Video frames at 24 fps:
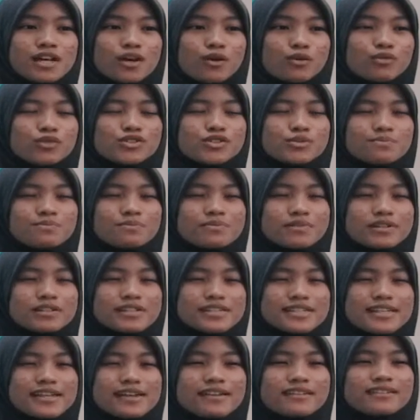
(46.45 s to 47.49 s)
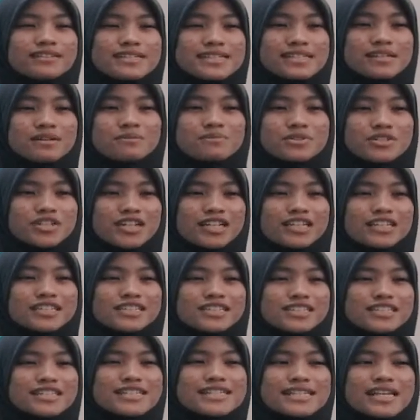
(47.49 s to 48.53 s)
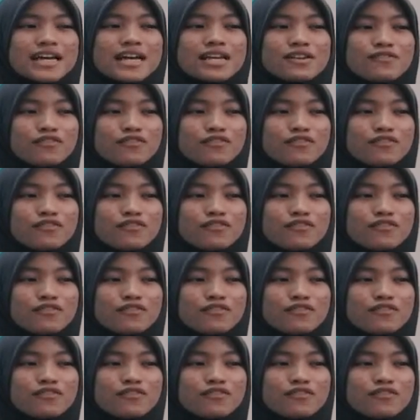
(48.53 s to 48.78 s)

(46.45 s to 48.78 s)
which presents some challenges